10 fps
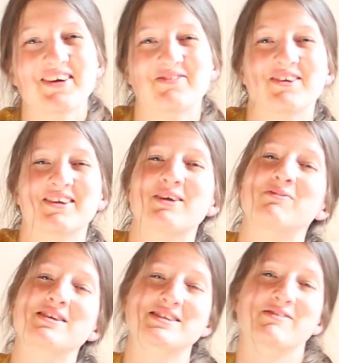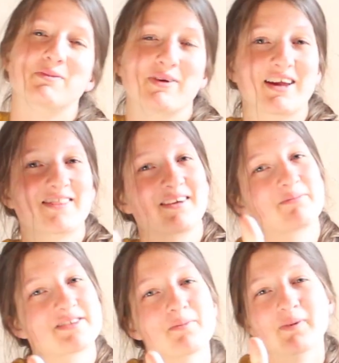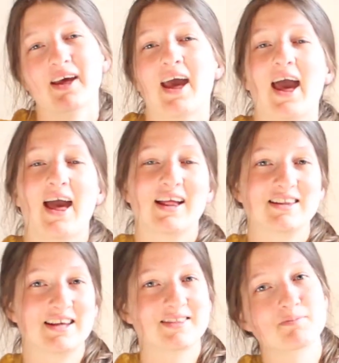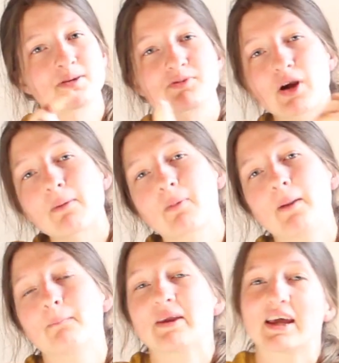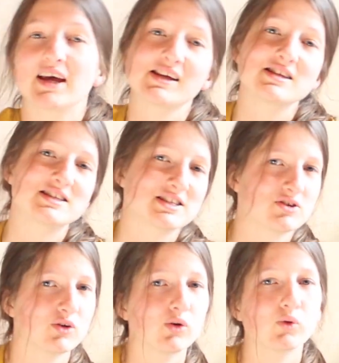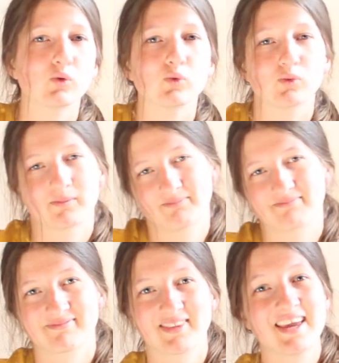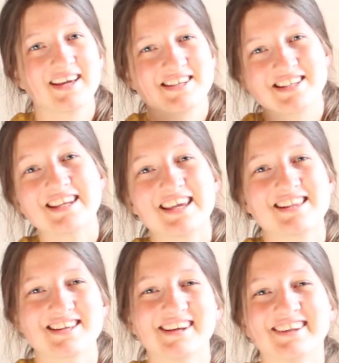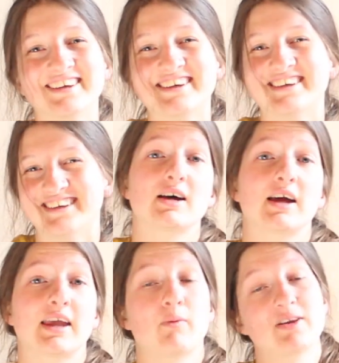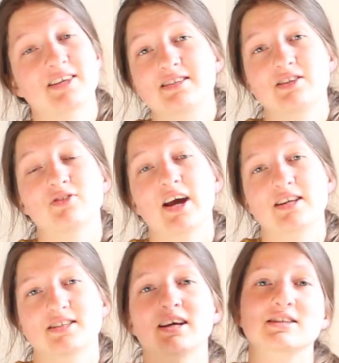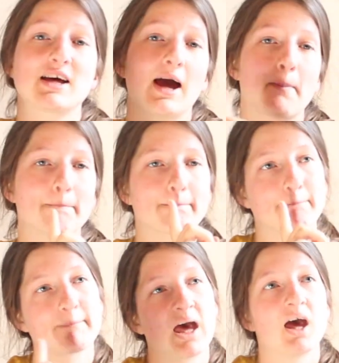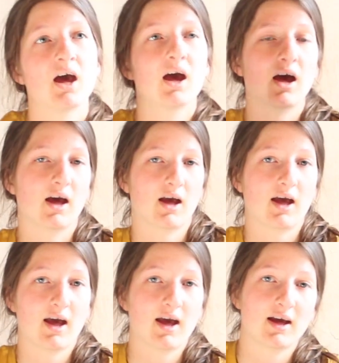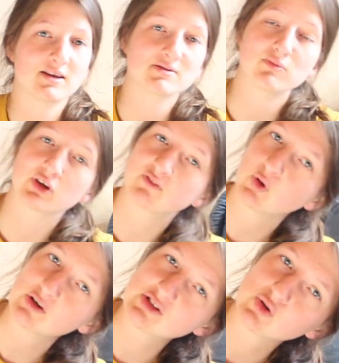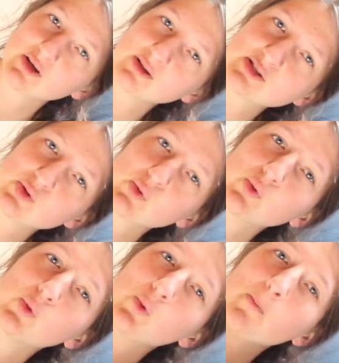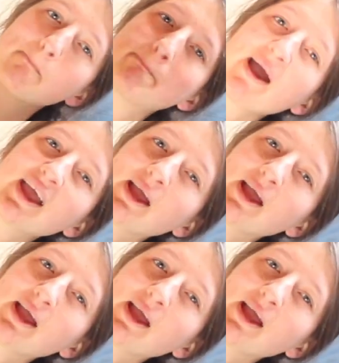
If you did, please give it a big thumbs up and hit the subscribe button because, you know, she needs it. I can't wait to see you guys next time, and I'm looking forward to it. So, bye!